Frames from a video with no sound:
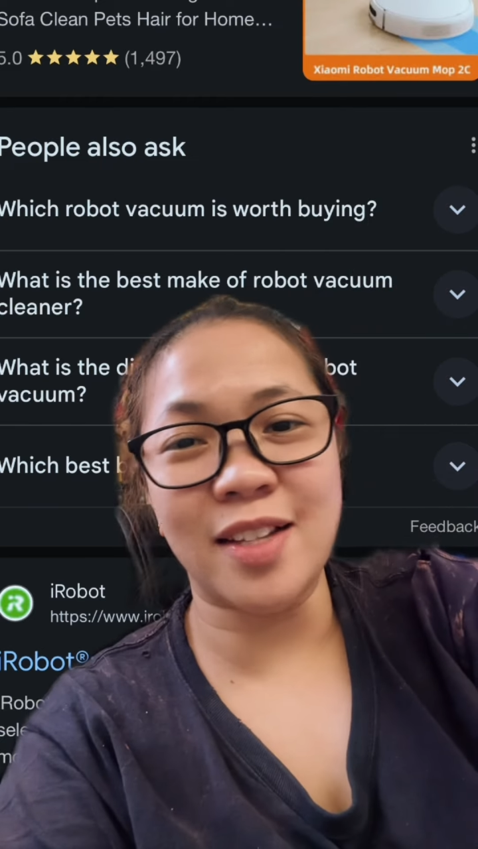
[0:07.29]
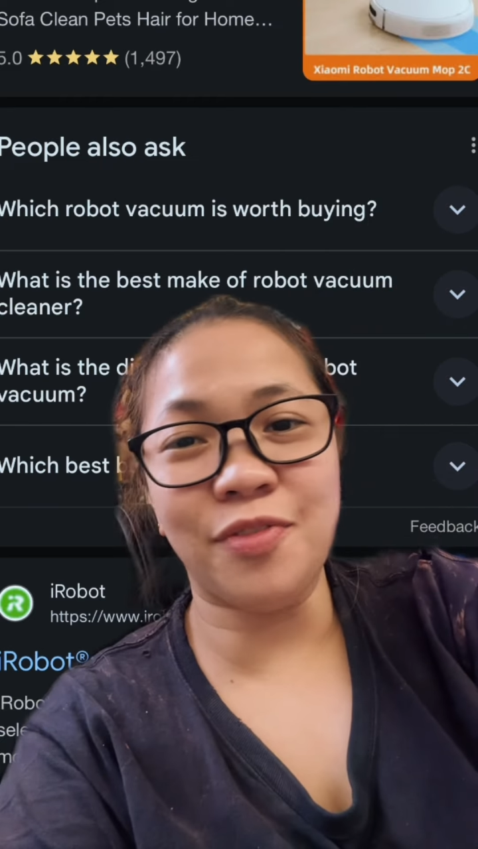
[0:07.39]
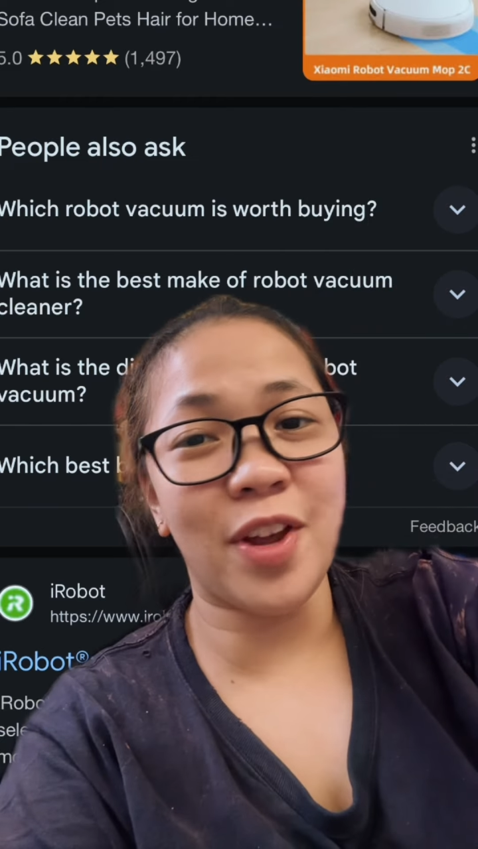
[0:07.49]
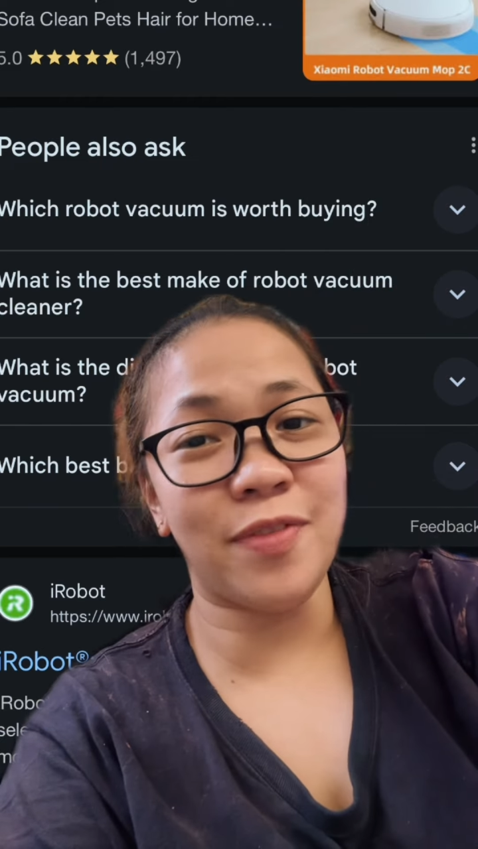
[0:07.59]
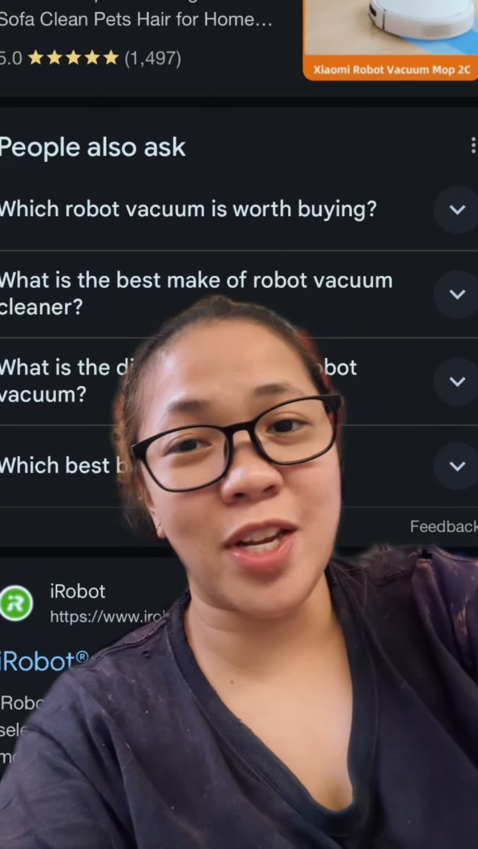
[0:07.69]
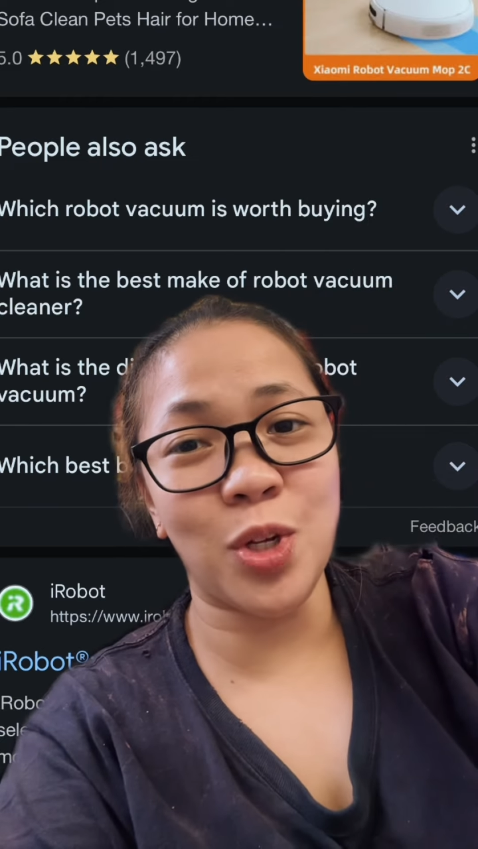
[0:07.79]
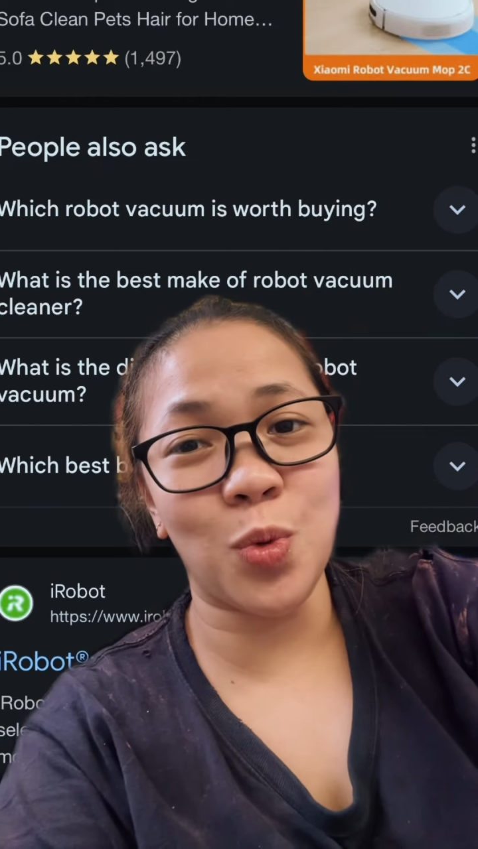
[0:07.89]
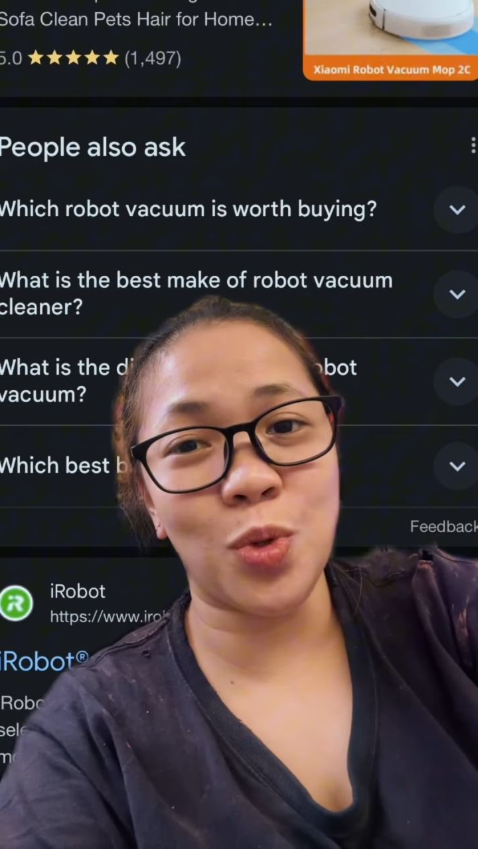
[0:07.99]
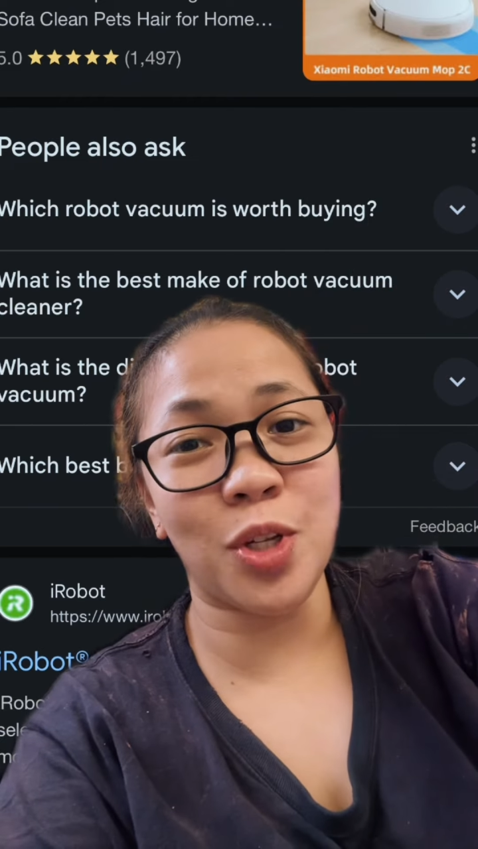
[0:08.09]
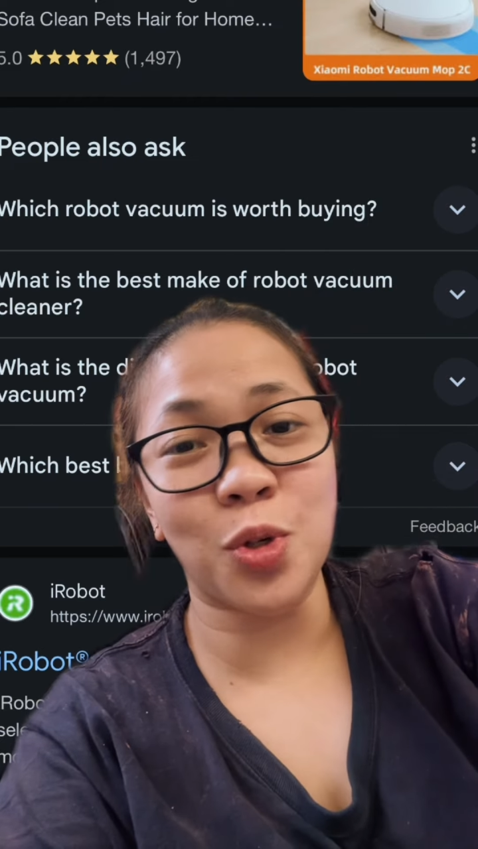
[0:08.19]
of
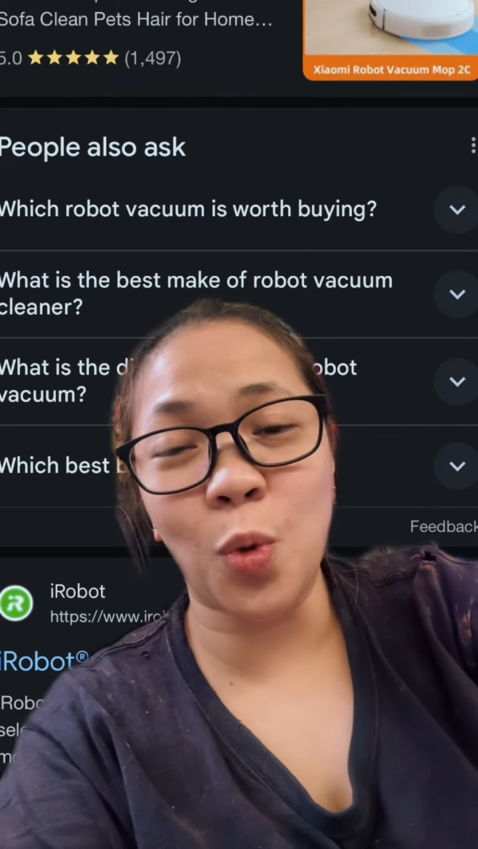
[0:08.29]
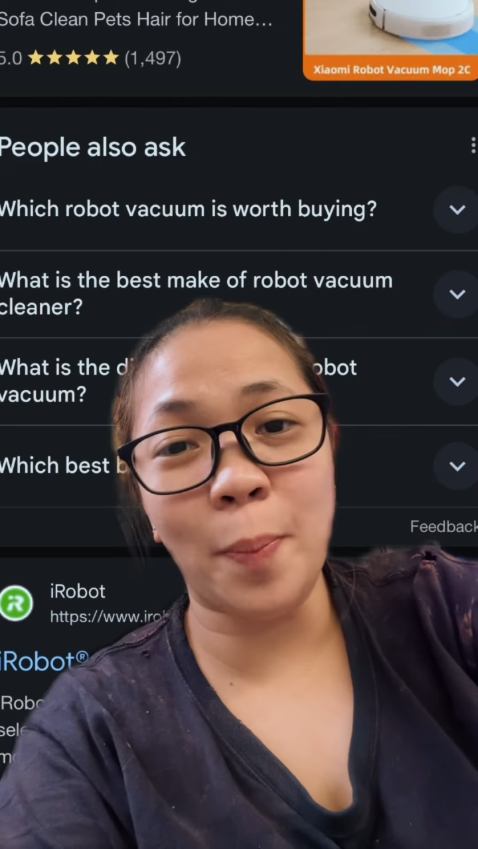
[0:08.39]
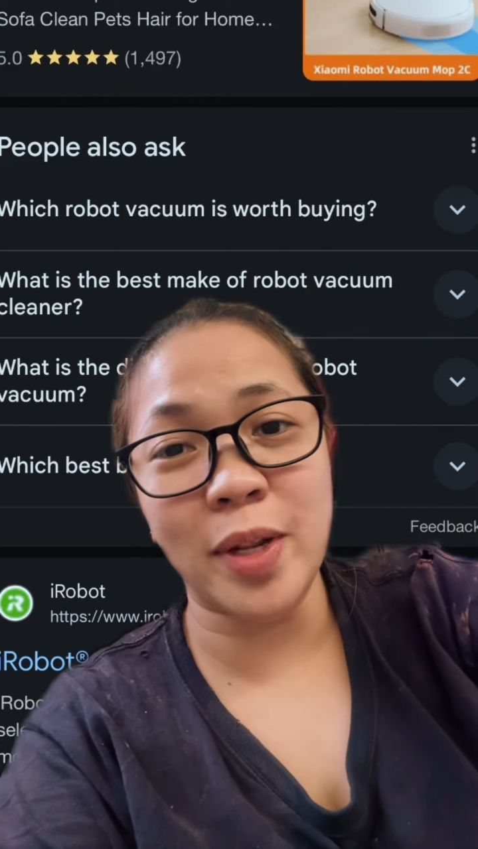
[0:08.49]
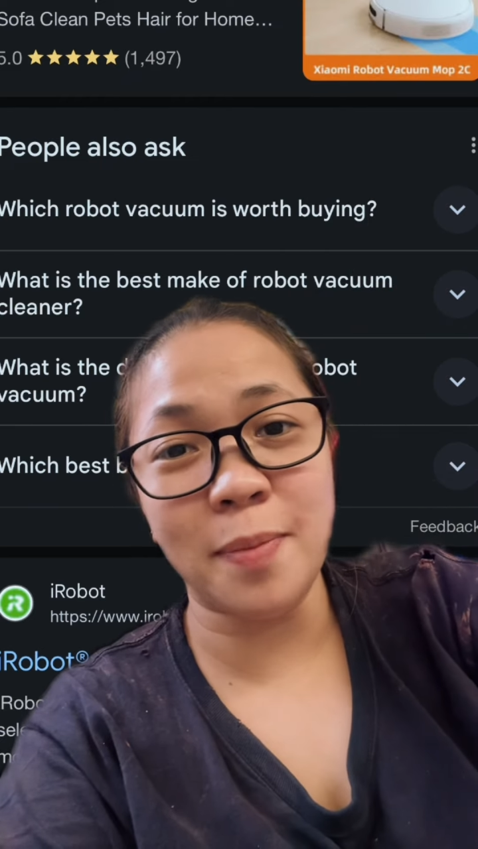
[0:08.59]
FAQs that show up in